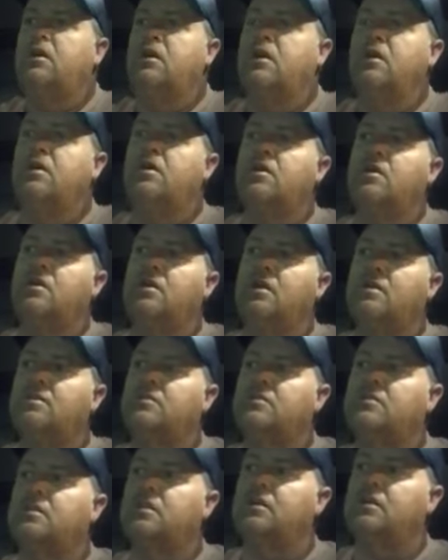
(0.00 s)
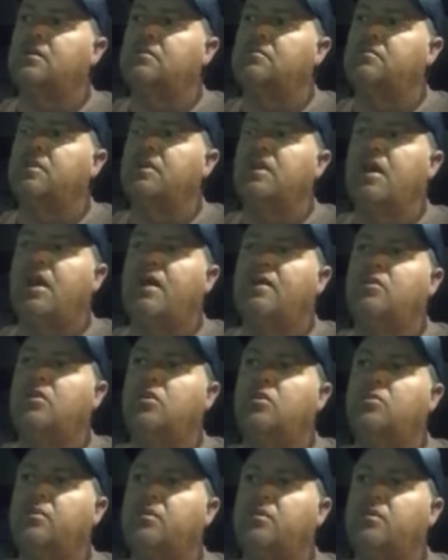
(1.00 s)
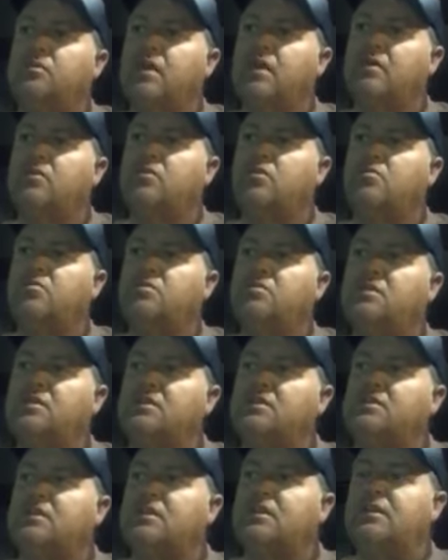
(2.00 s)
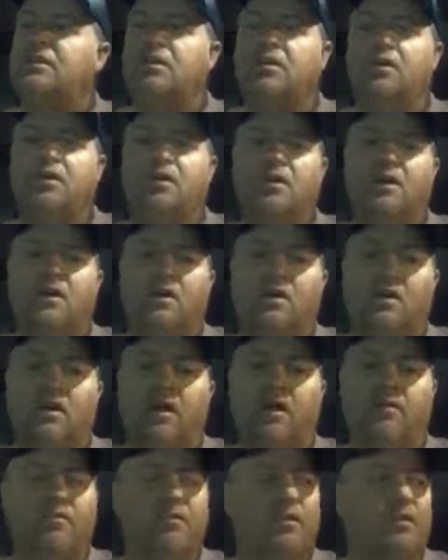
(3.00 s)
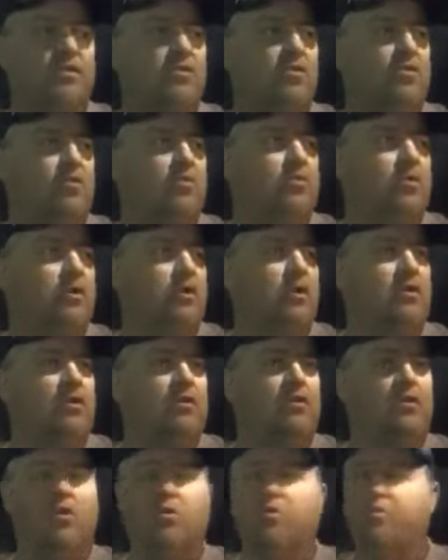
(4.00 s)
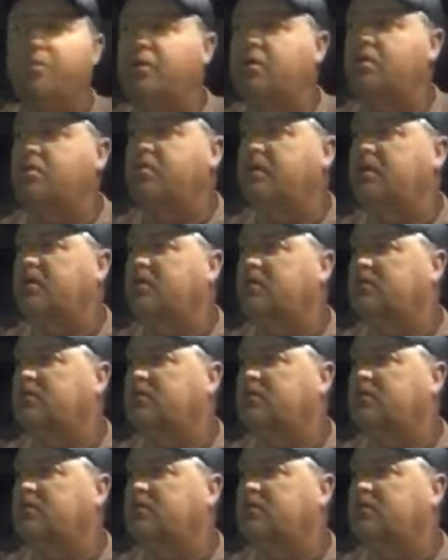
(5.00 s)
I said, it's middle October, October 16th. Everything's going pretty good in the old Peterbilt.